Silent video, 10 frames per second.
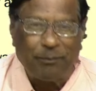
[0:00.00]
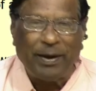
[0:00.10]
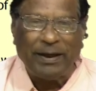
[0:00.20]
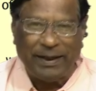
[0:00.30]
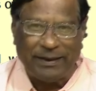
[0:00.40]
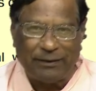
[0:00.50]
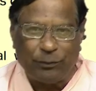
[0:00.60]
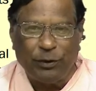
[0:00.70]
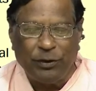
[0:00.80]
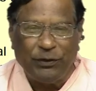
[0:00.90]
particles
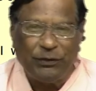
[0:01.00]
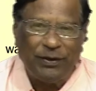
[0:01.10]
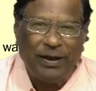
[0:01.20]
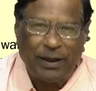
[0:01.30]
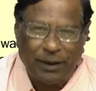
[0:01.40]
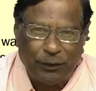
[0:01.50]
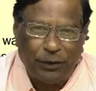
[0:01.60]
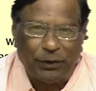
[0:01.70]
what you see around